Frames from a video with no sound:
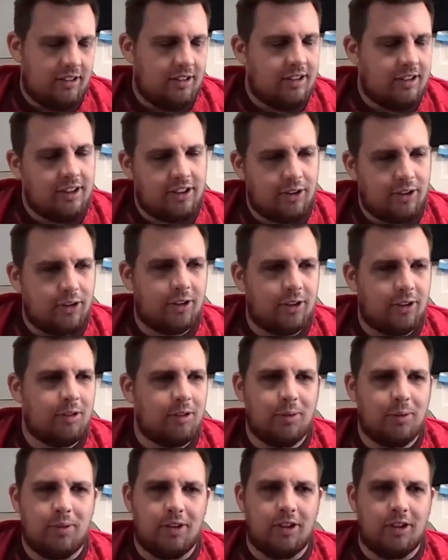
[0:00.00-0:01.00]
That's awesome
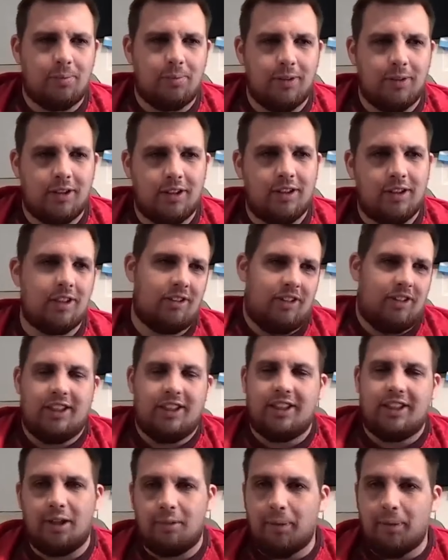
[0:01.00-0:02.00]
to watch, but you
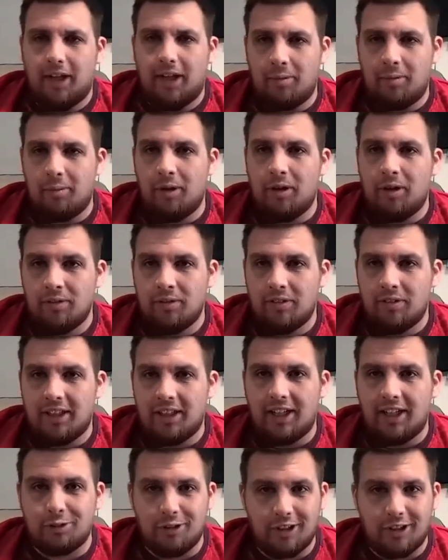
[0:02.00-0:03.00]
can't pick them all. And
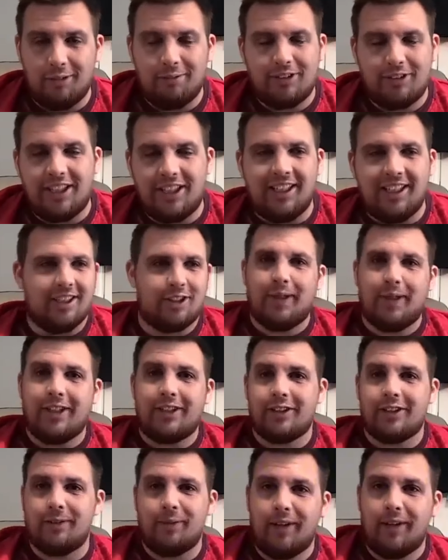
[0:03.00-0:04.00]
that's what I keep saying,
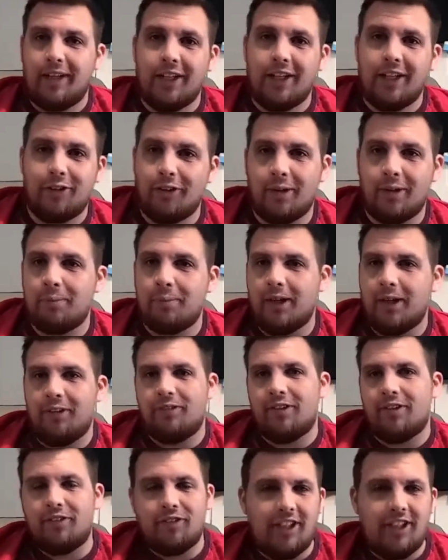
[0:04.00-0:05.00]
especially when I do combined
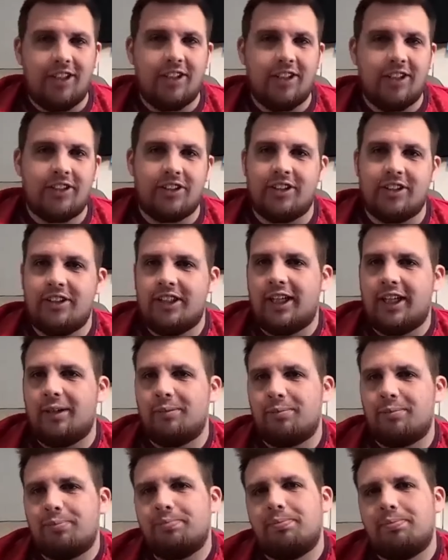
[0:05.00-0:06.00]
15s and you
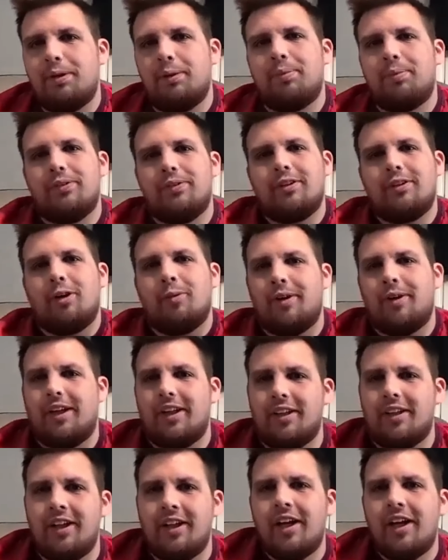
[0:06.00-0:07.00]
get people
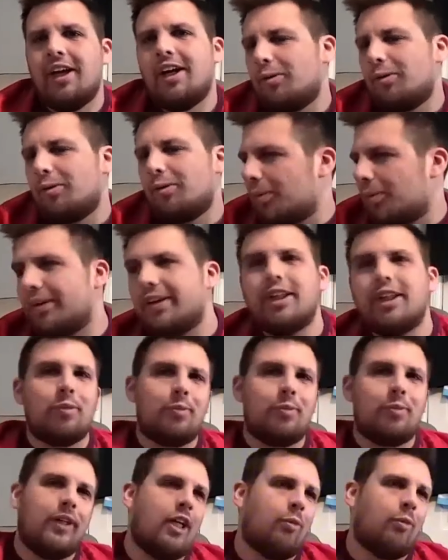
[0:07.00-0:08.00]
commenting, what about this
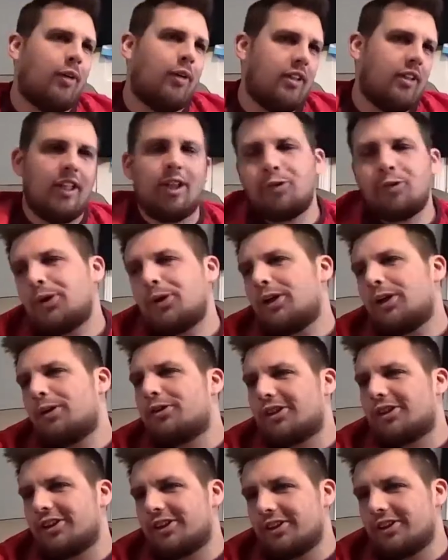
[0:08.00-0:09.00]
player? But this player
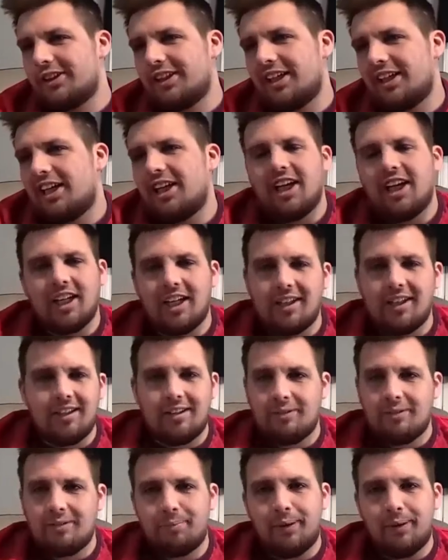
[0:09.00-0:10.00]
is really good. Yeah, I
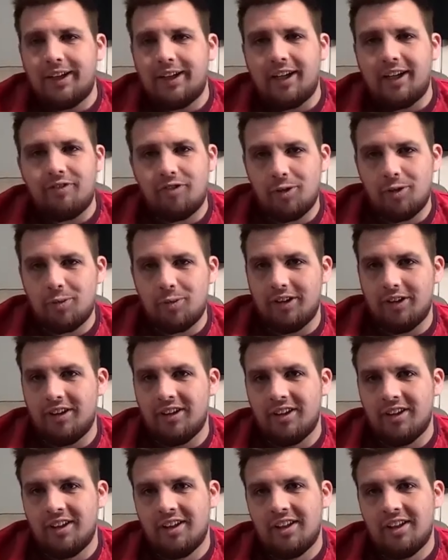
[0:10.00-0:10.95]
can't pick everyone.